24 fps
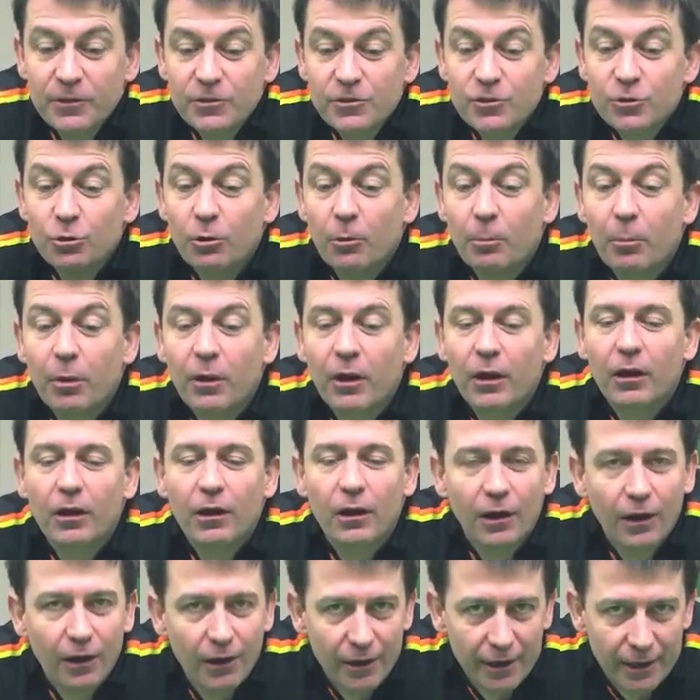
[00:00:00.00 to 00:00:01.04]
to
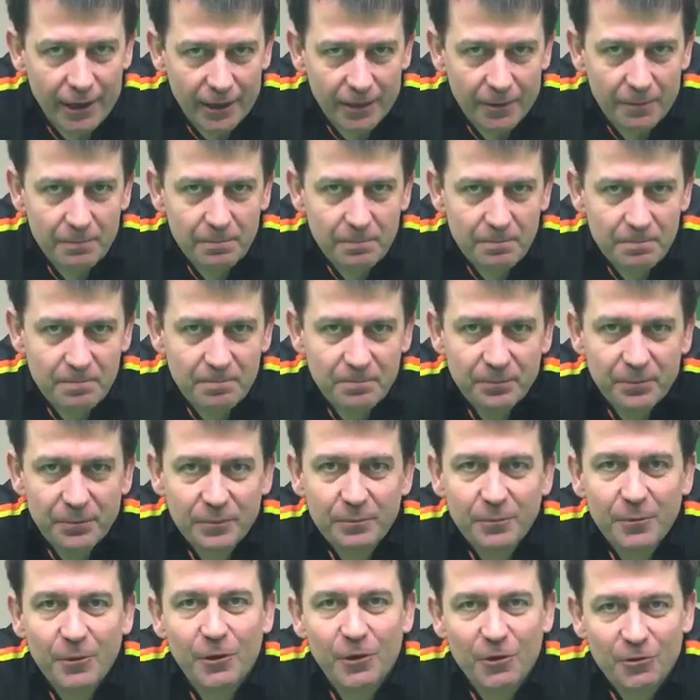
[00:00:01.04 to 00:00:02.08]
apply
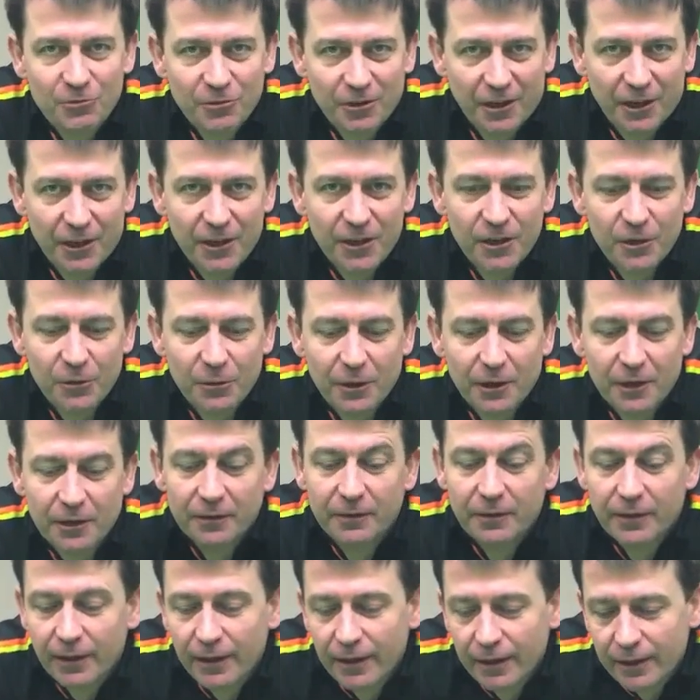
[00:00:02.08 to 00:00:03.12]
perfect
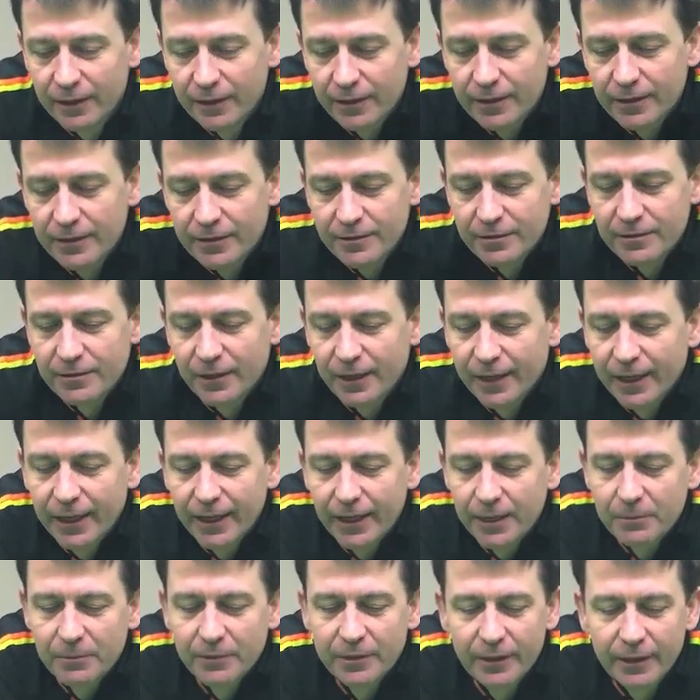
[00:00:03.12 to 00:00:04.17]
cueing to
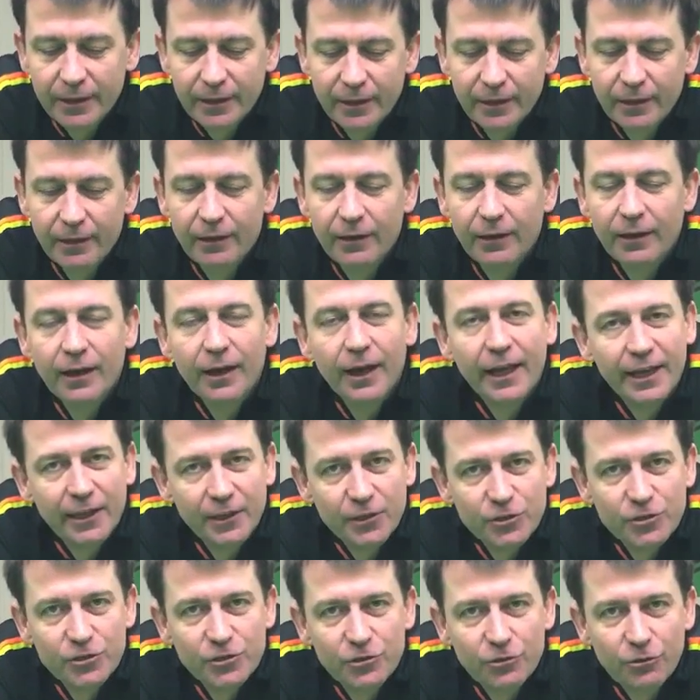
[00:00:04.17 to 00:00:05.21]
keep the
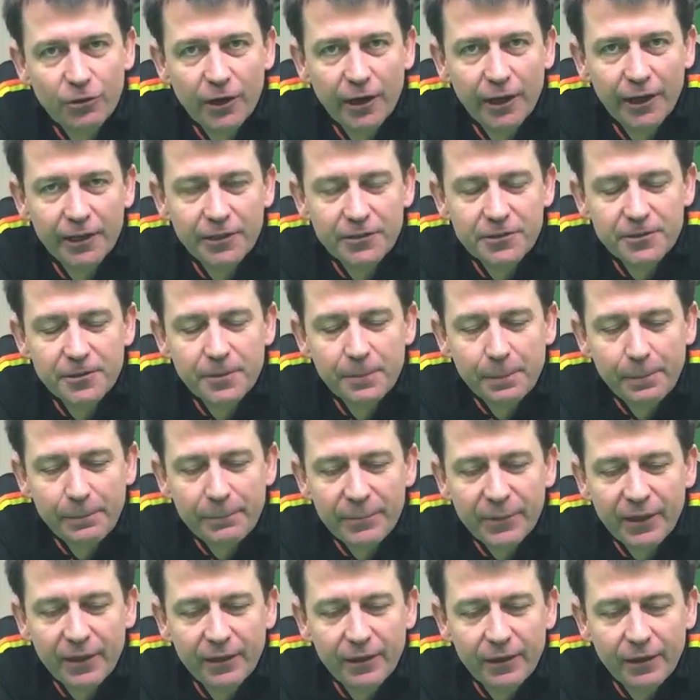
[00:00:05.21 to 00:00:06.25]
legs straight.
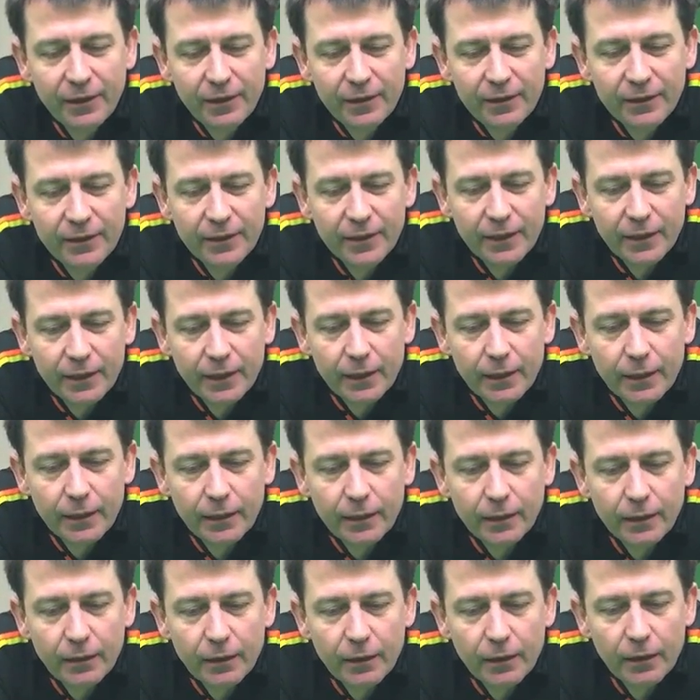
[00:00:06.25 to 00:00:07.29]

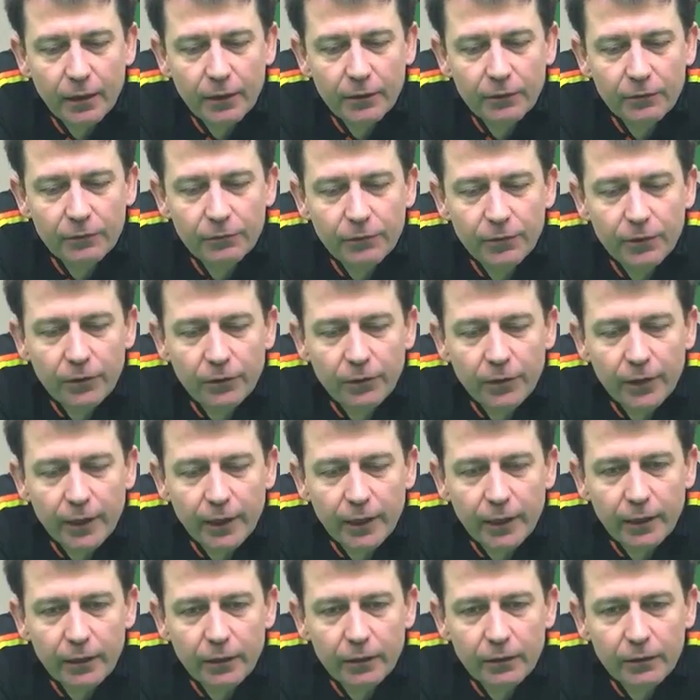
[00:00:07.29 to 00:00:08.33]
The other
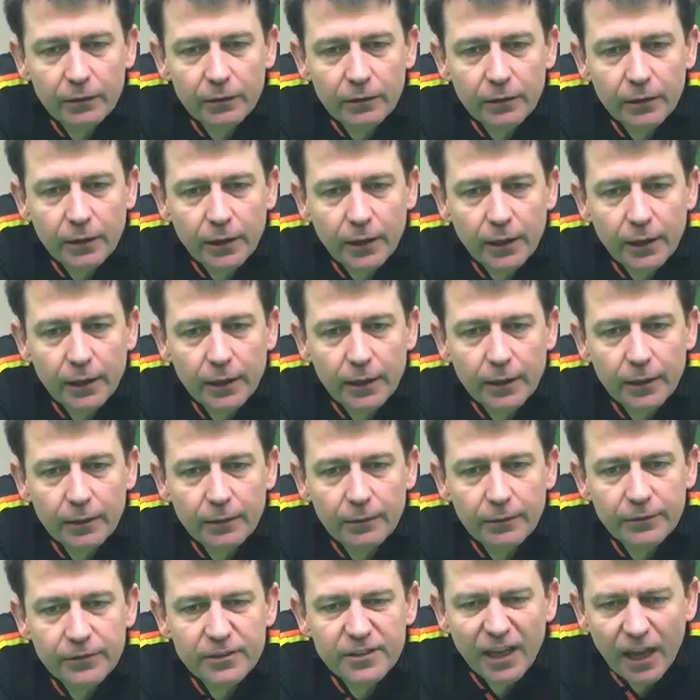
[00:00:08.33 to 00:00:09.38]
very
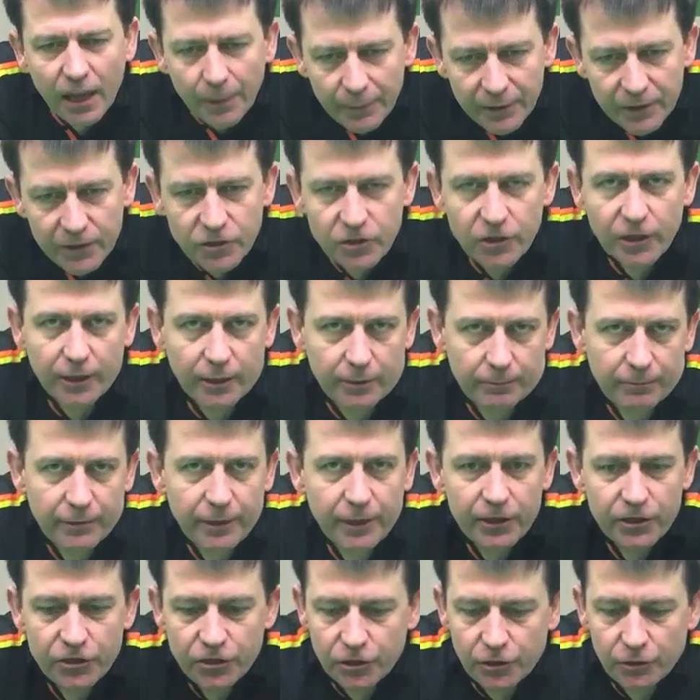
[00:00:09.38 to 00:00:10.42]
damaging
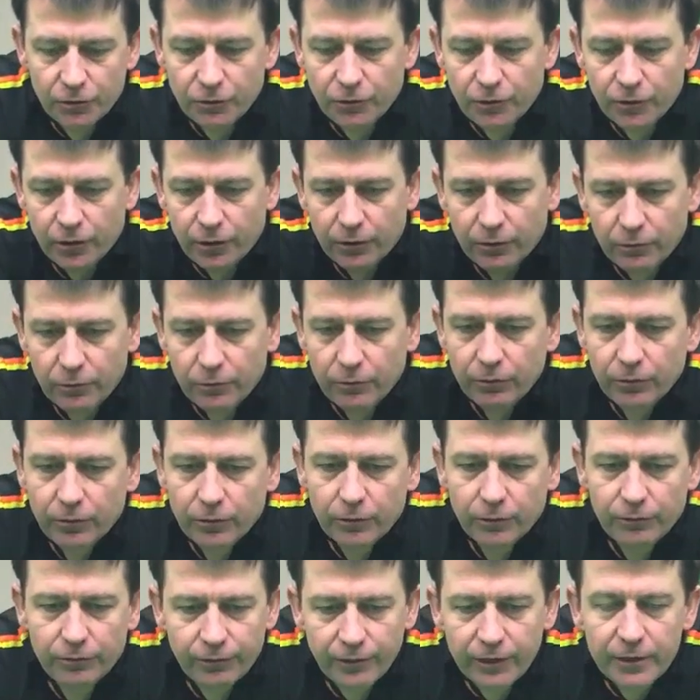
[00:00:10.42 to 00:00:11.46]
issue that
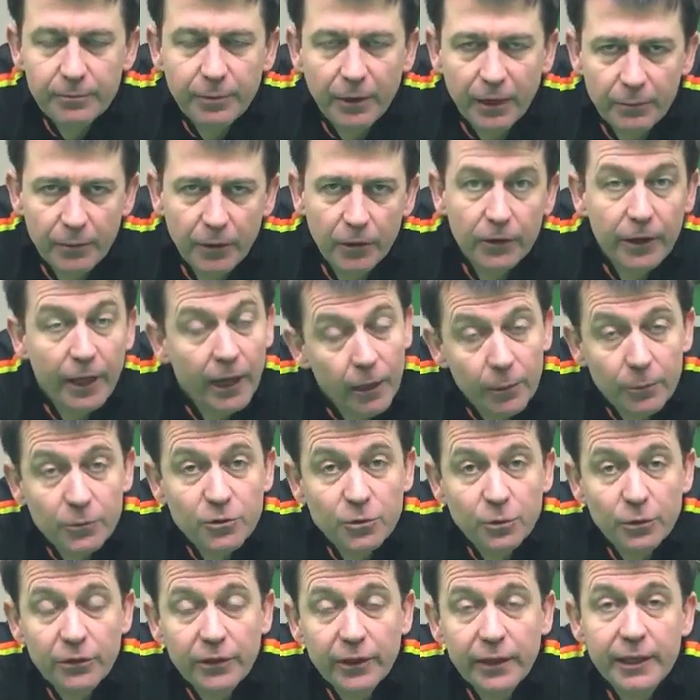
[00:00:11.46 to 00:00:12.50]
feedback mode
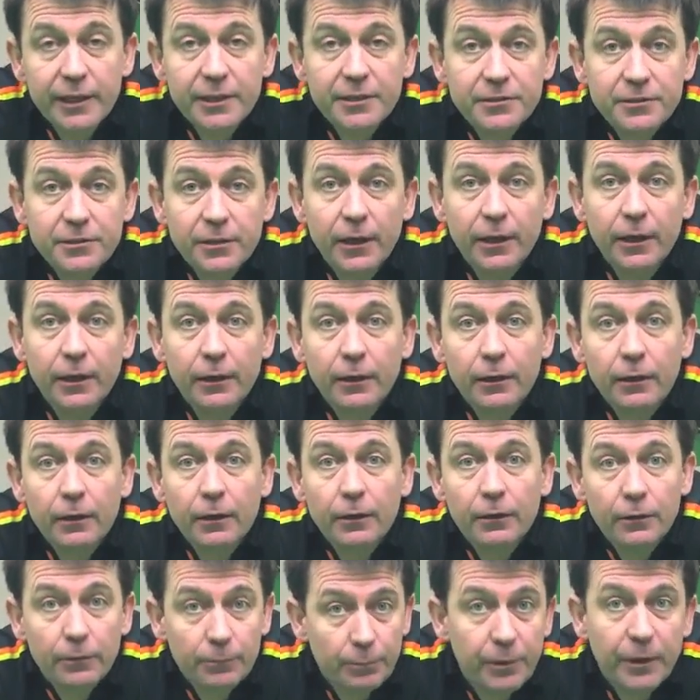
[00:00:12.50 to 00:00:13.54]
helps with is
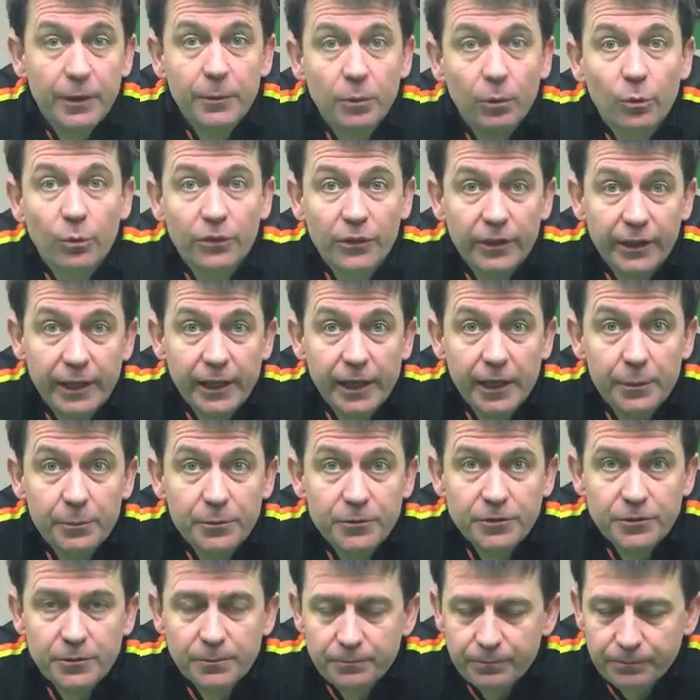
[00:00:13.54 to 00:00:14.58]
people with the
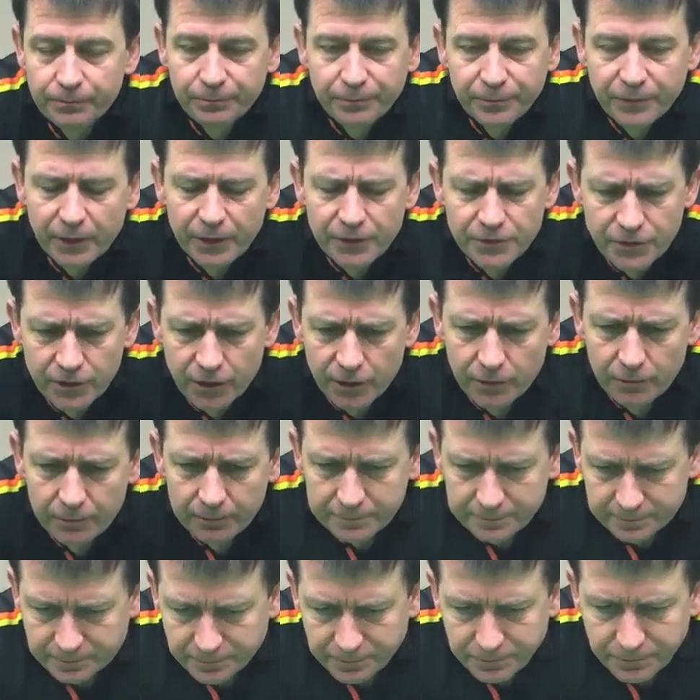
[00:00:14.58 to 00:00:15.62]
yips.
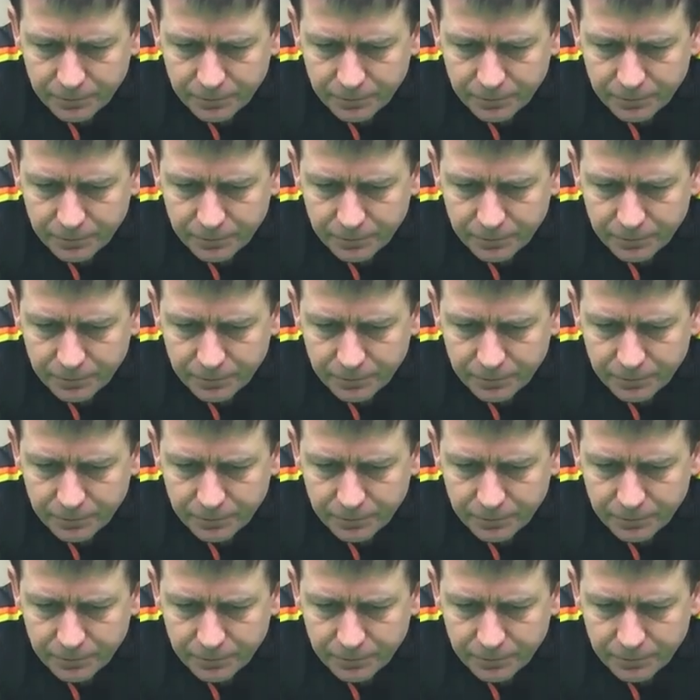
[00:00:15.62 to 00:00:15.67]
So